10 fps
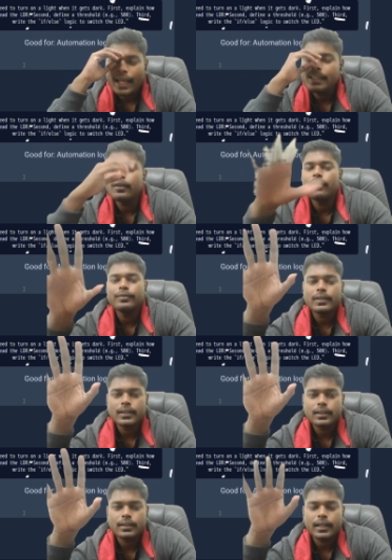Any of
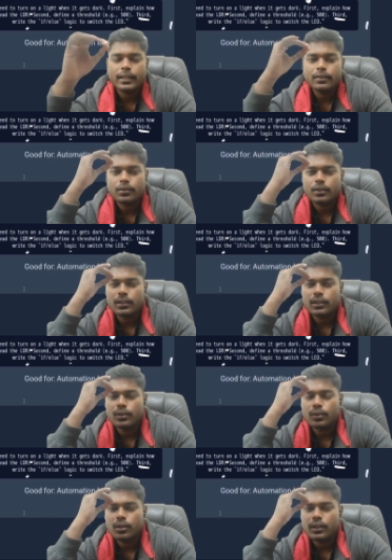the like,
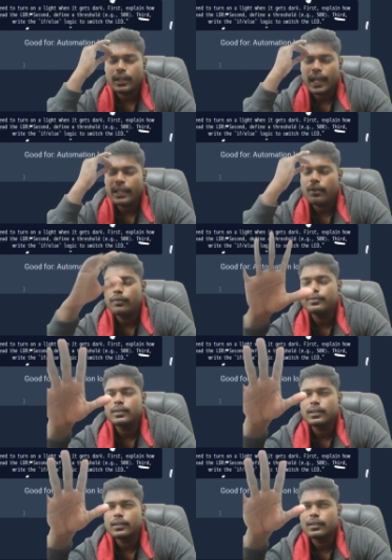no, any
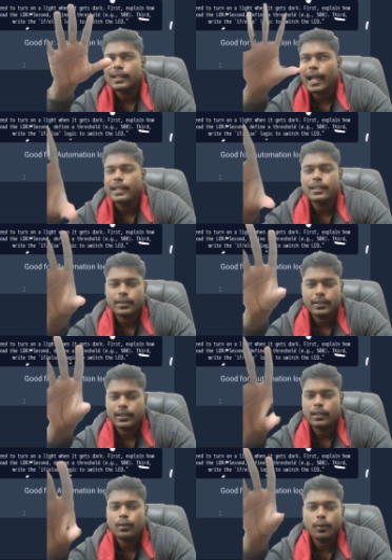of the light,
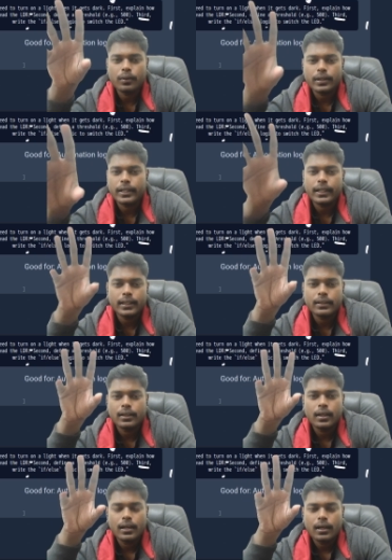yellow, green,